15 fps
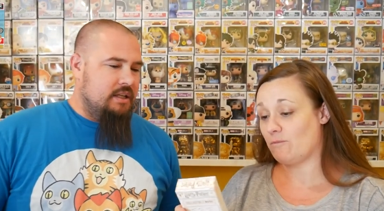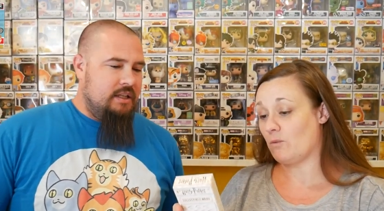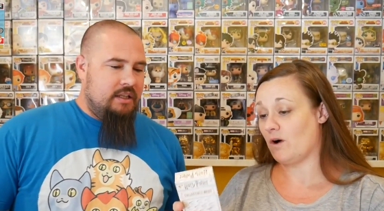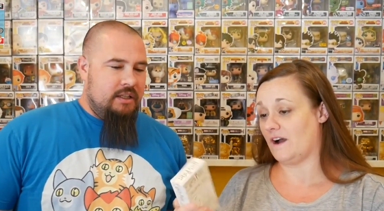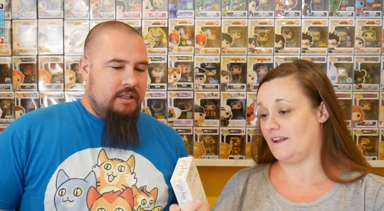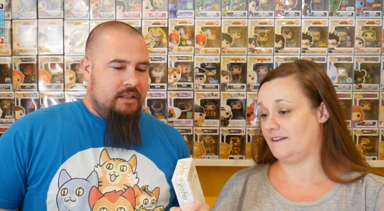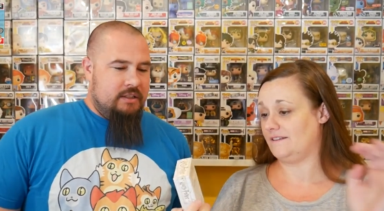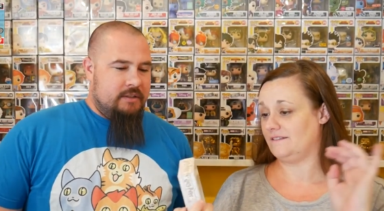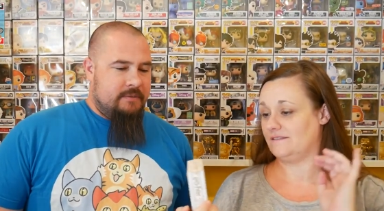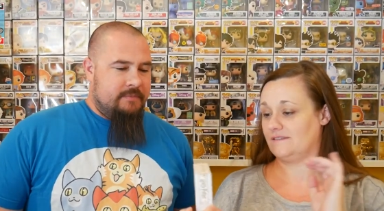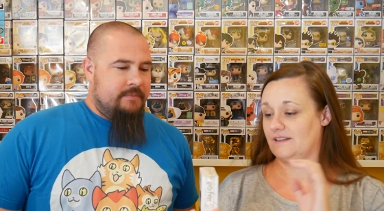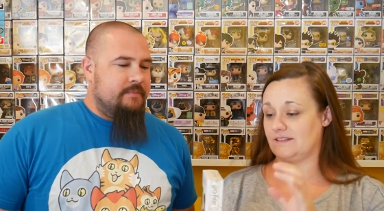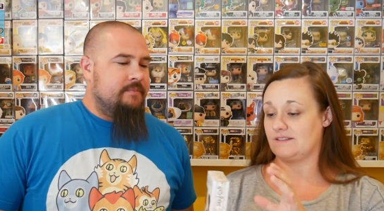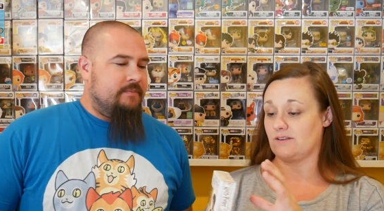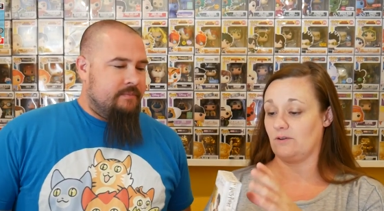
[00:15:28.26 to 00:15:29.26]
Speaker 1: one.
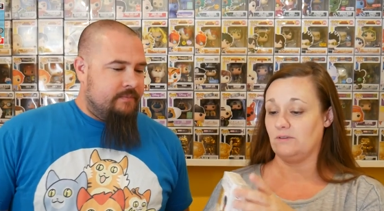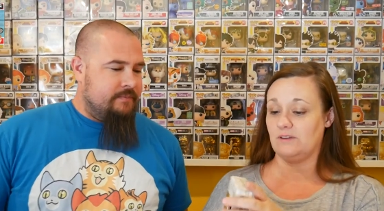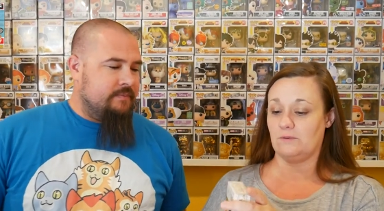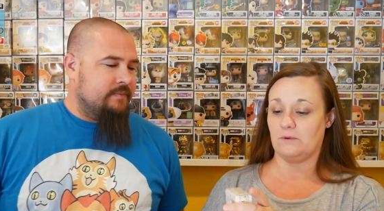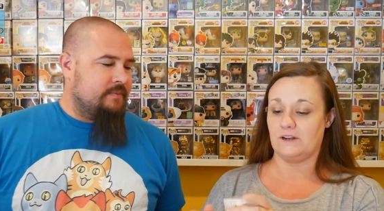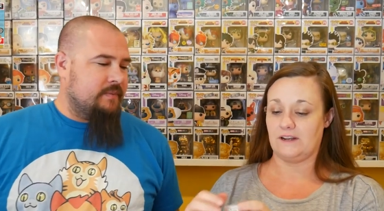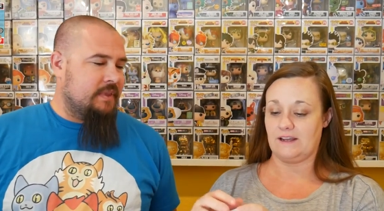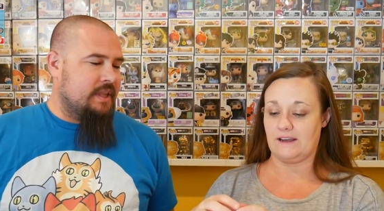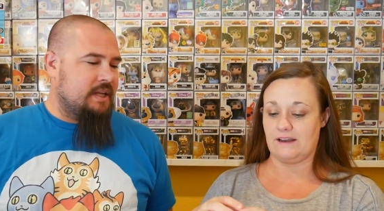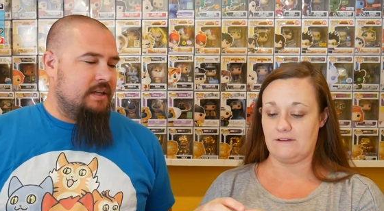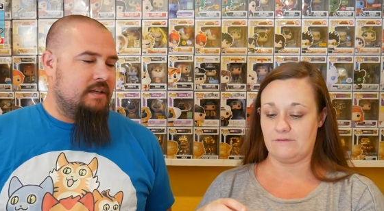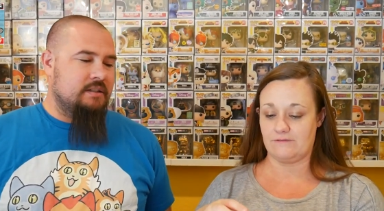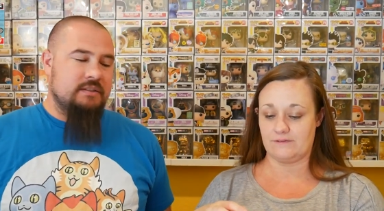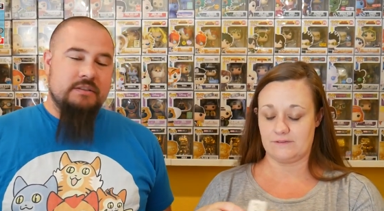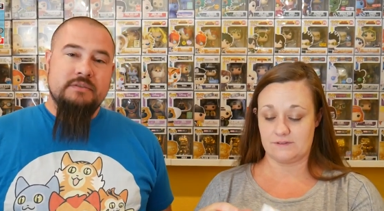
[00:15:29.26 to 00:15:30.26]
That's the only one I
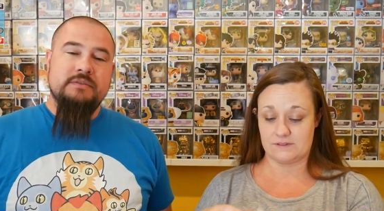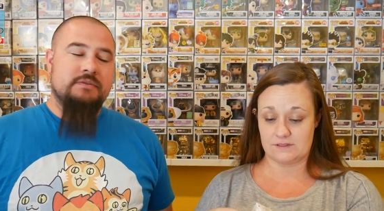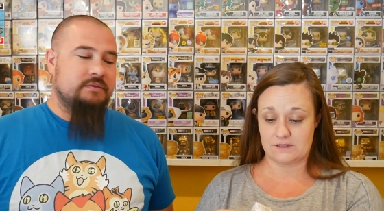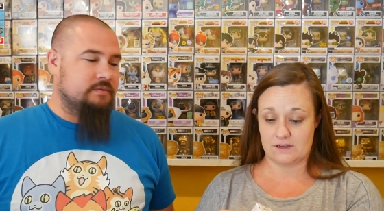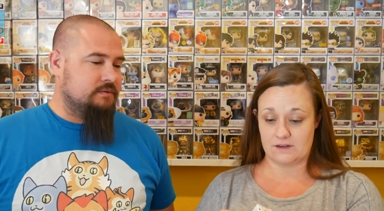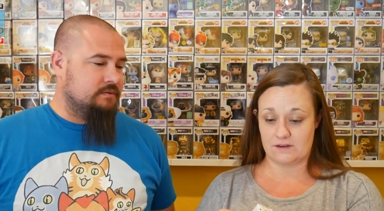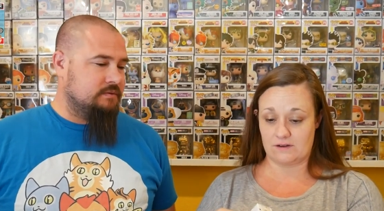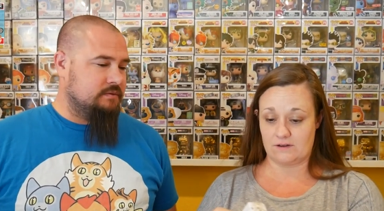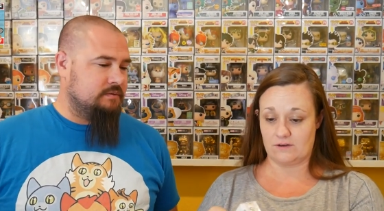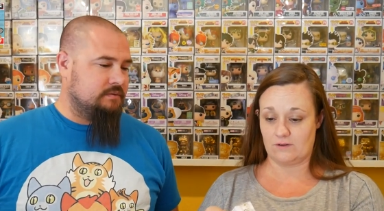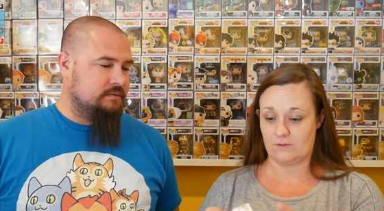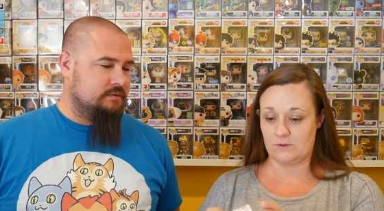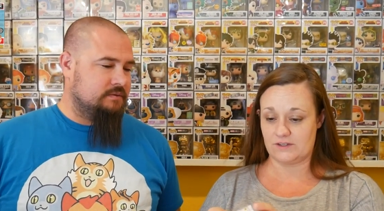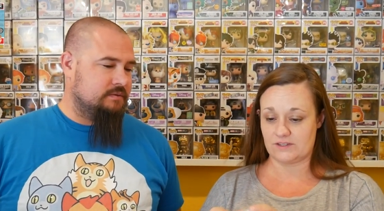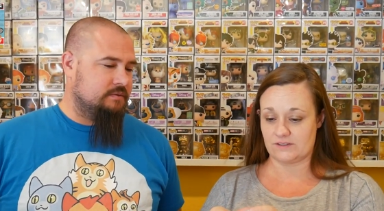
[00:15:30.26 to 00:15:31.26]
have.
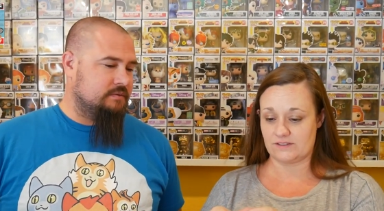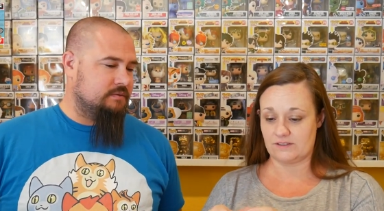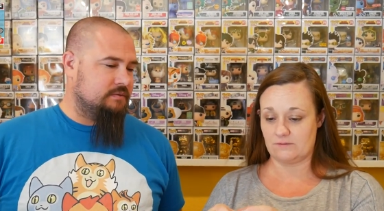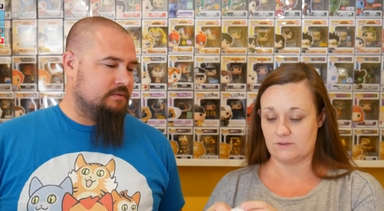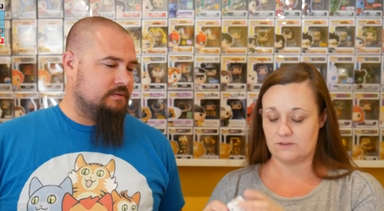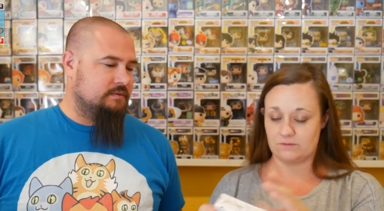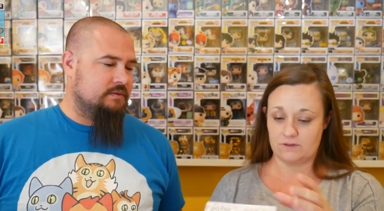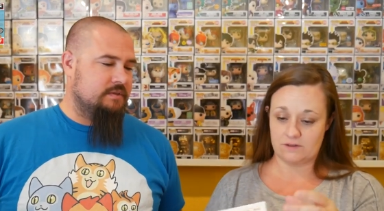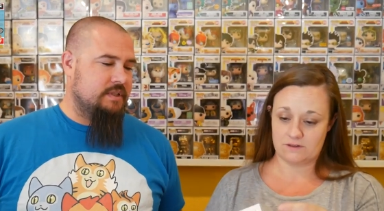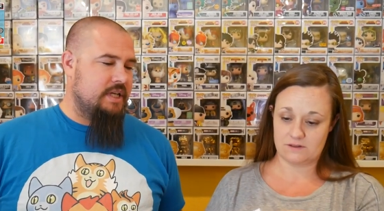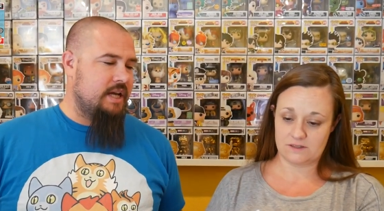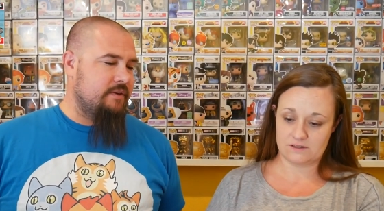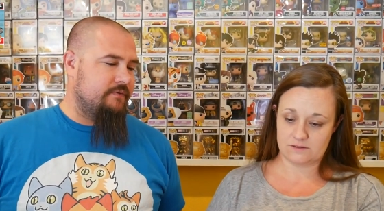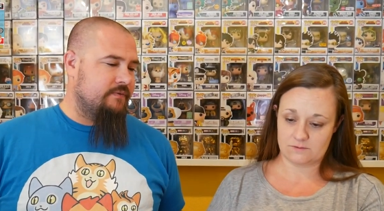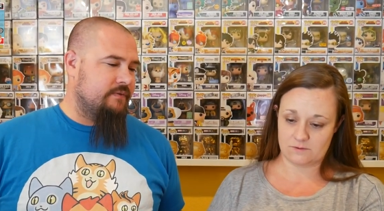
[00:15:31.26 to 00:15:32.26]
So we shall see which one
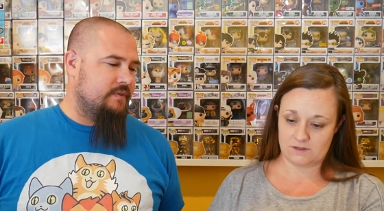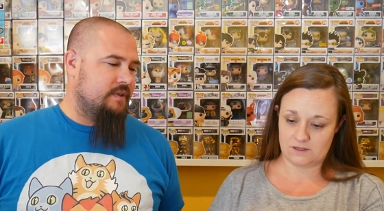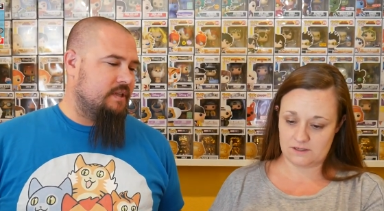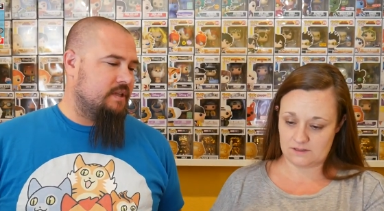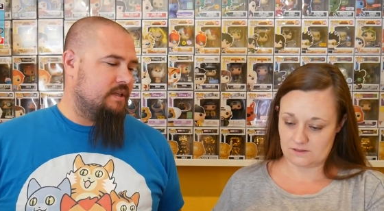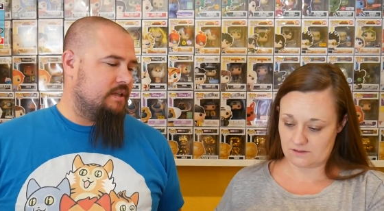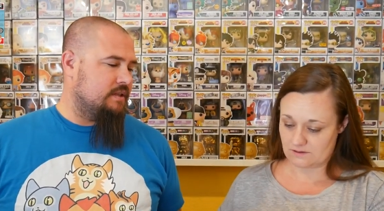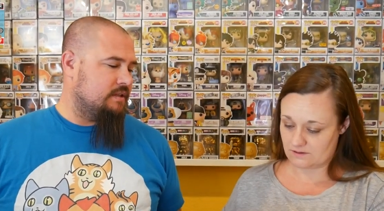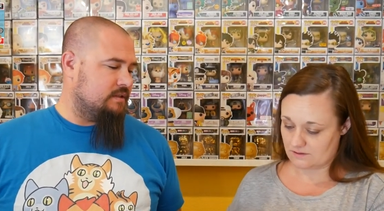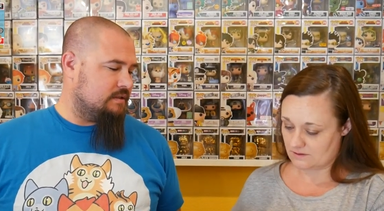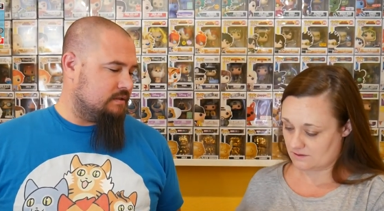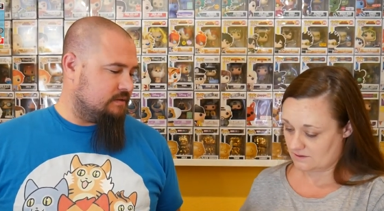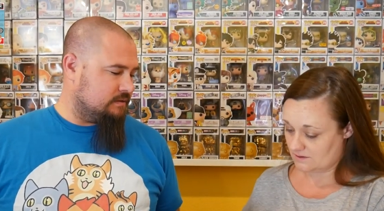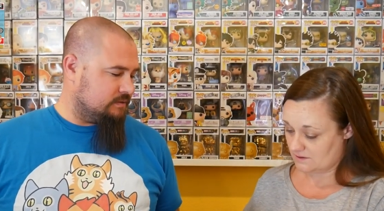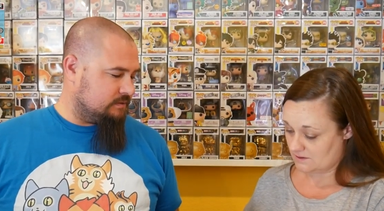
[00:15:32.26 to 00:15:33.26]
yeah. this one is.
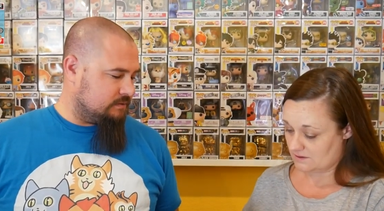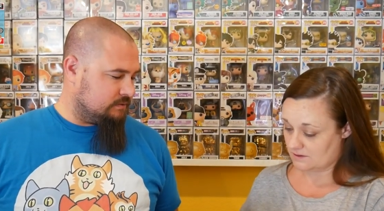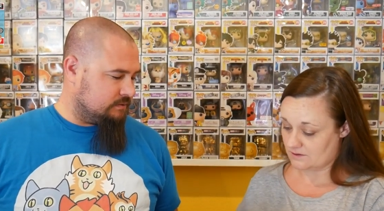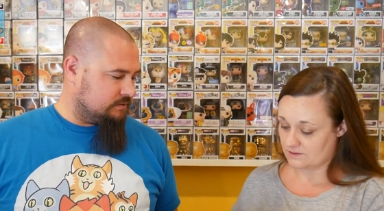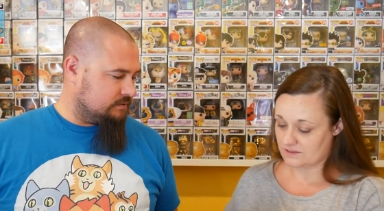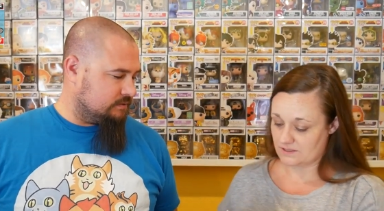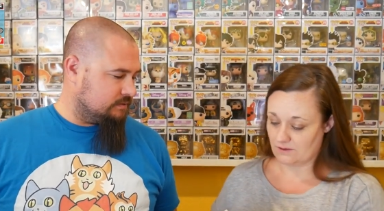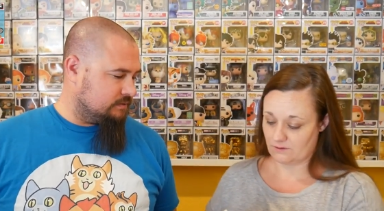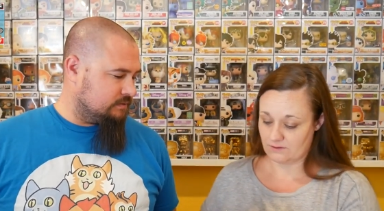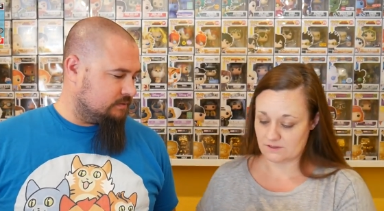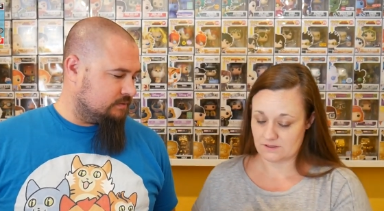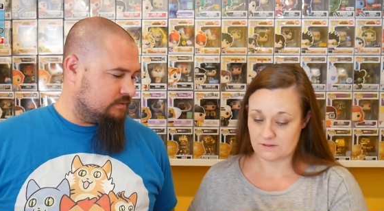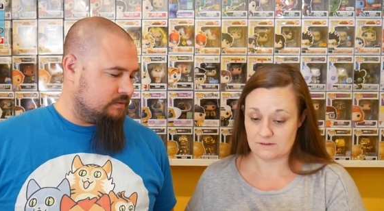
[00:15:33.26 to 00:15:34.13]
They're sealed.